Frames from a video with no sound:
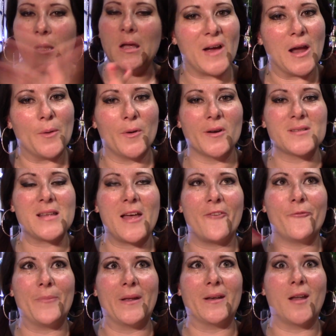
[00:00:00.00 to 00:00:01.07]
fireworks
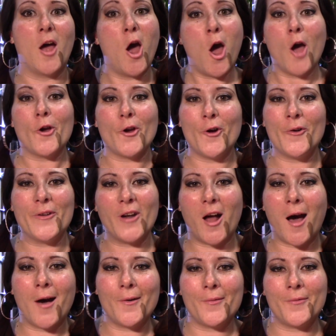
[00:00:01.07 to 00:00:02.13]
have been going
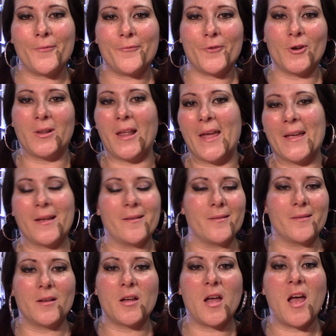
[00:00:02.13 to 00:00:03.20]
off for like
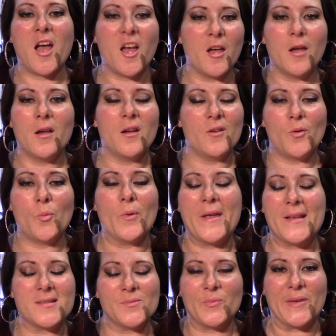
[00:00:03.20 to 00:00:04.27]

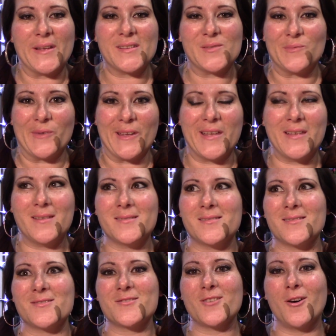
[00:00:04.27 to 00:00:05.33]
weeks and weeks and weeks.
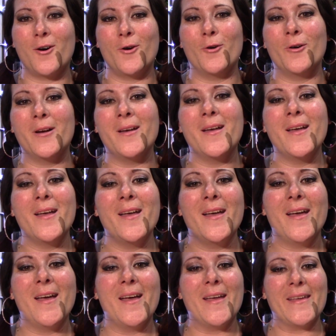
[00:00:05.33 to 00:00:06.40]
So,
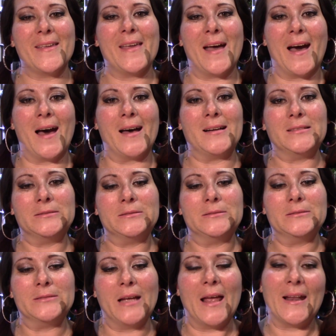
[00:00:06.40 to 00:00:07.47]
yeah.
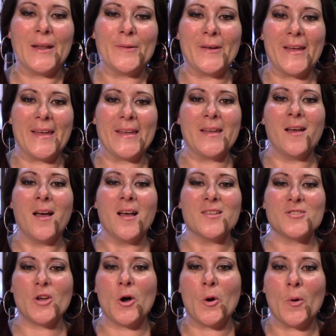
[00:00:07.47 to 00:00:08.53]
Anyway,
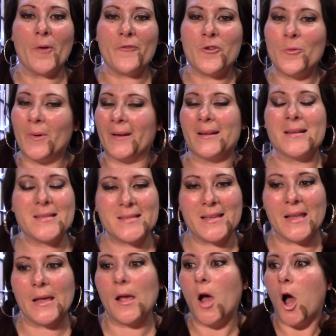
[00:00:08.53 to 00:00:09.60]
so if you want to
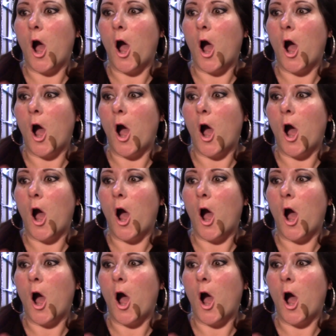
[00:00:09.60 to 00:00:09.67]
see